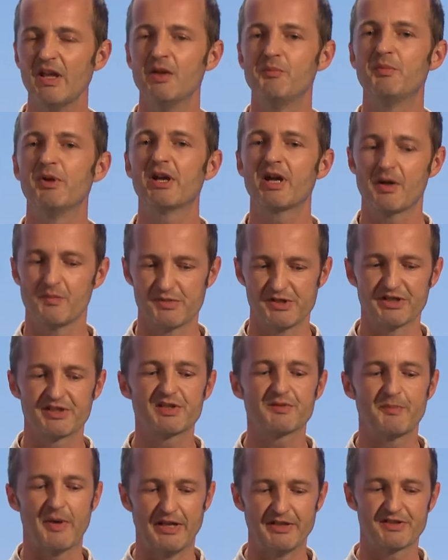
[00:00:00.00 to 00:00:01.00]
It becomes
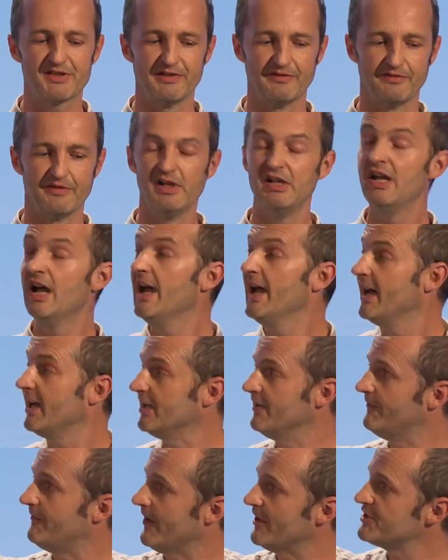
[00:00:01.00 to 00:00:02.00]
expensive.
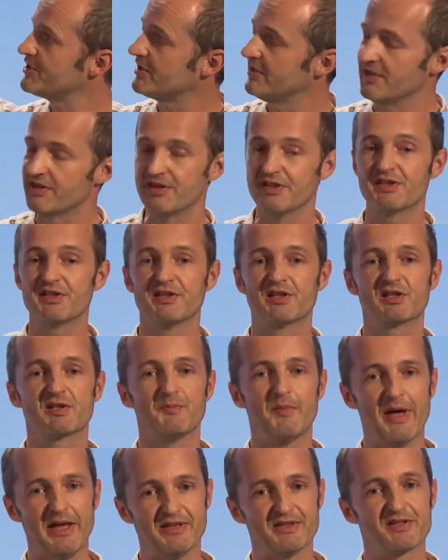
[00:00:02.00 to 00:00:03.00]
And eventually, this
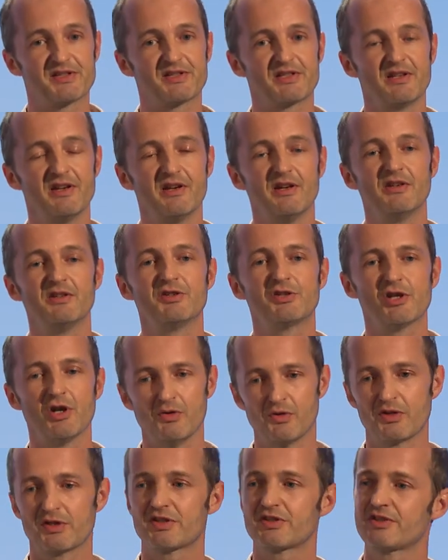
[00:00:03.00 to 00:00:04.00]
expense
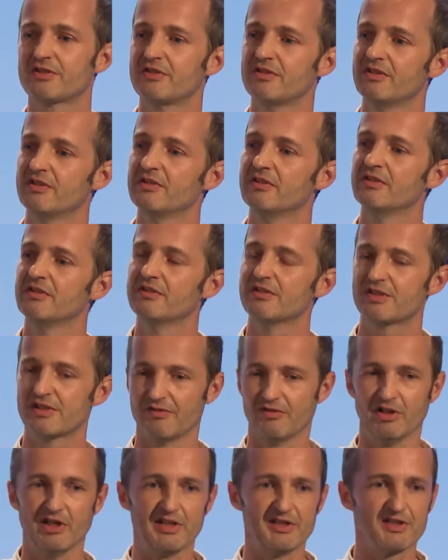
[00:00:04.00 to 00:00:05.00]
chokes
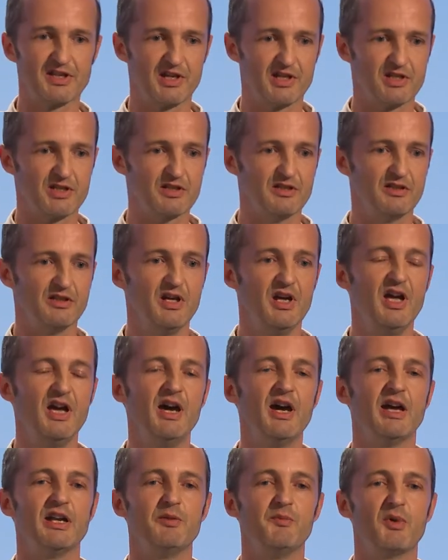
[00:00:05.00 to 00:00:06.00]
civilization
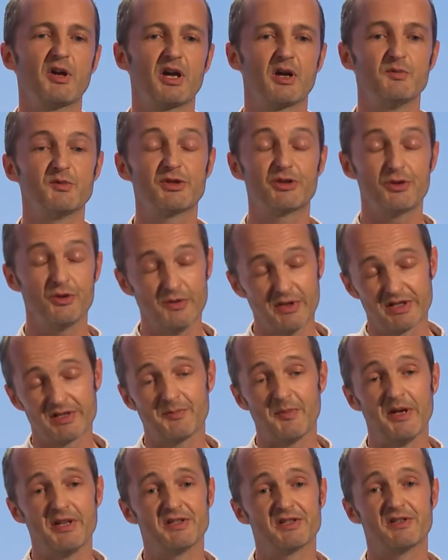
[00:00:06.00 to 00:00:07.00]
and it becomes too
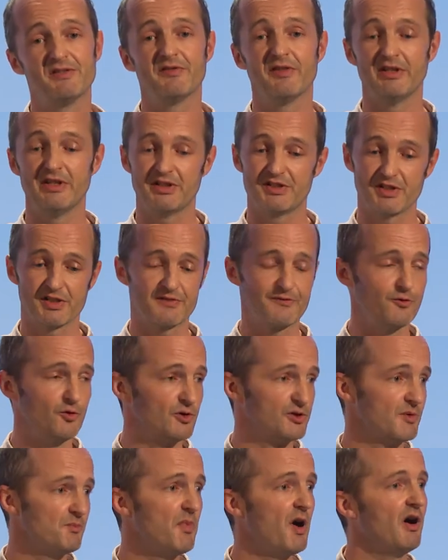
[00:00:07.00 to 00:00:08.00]
expensive and it just
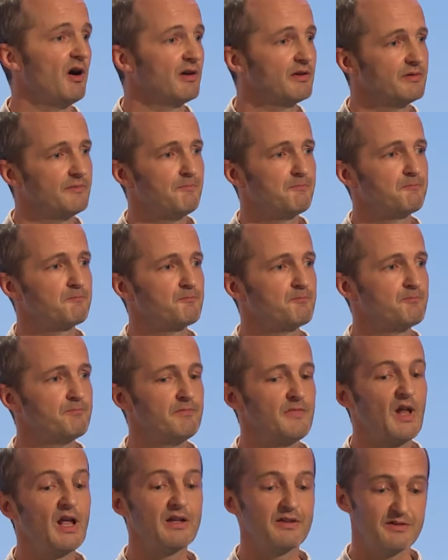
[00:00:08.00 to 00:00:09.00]
falls apart.
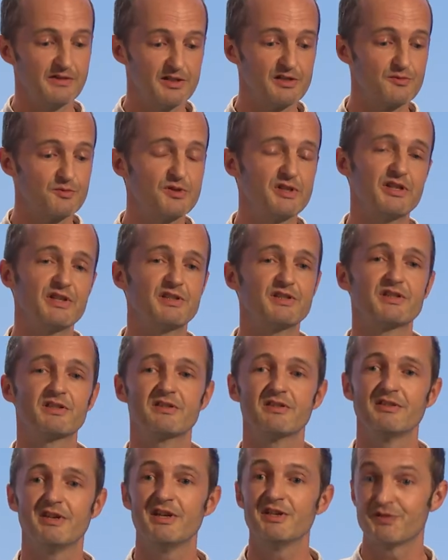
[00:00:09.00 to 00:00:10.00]
This was
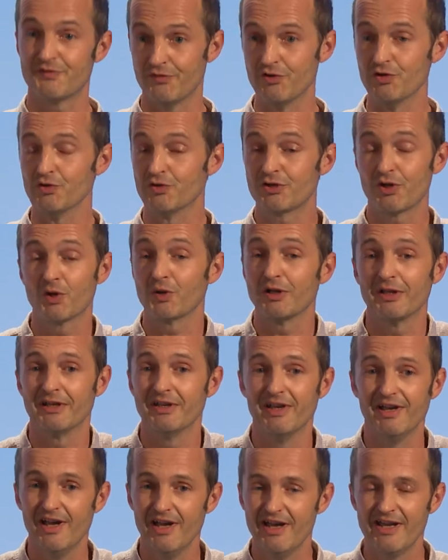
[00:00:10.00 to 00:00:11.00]
his, his view,
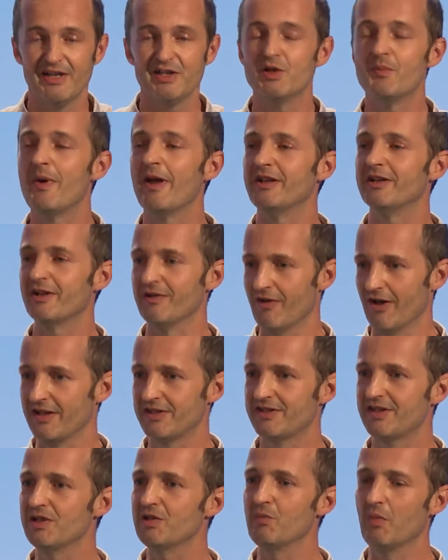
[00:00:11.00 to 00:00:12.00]
totally independent of
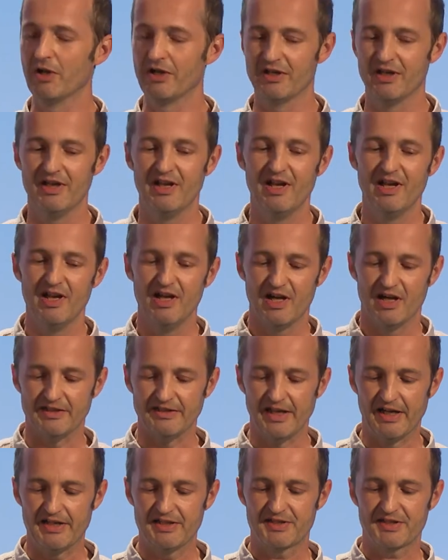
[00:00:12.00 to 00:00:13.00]
IT, but a, a
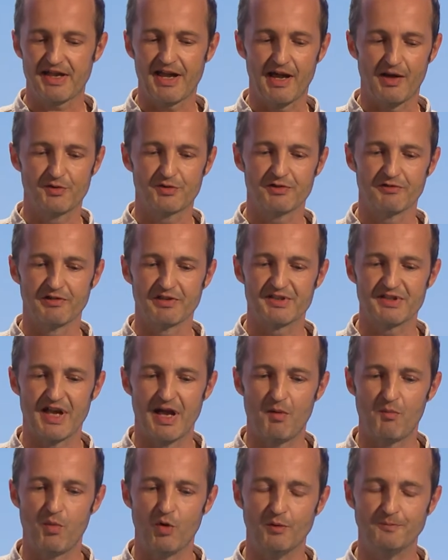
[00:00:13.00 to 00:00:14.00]
nice
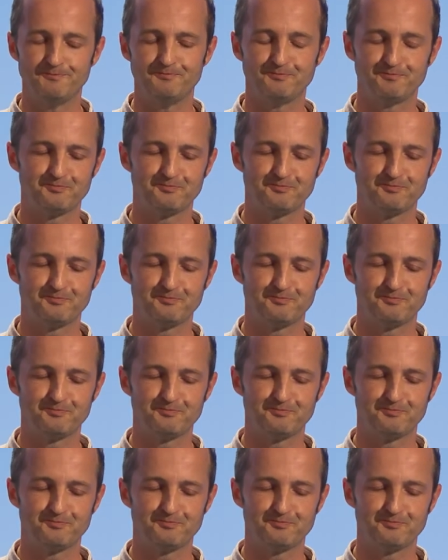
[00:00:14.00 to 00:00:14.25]
counterexample.